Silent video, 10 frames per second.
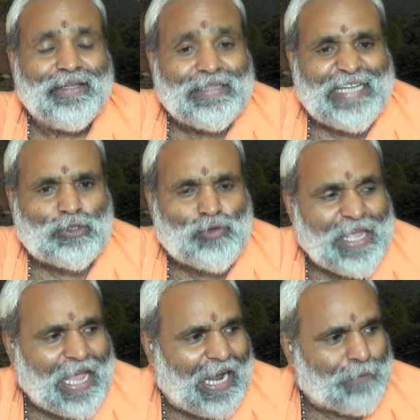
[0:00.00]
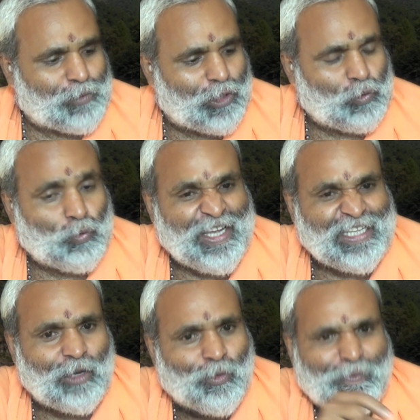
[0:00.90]
That's why after
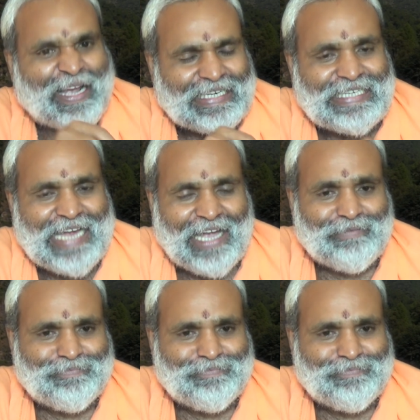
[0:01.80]
doing the upeksha,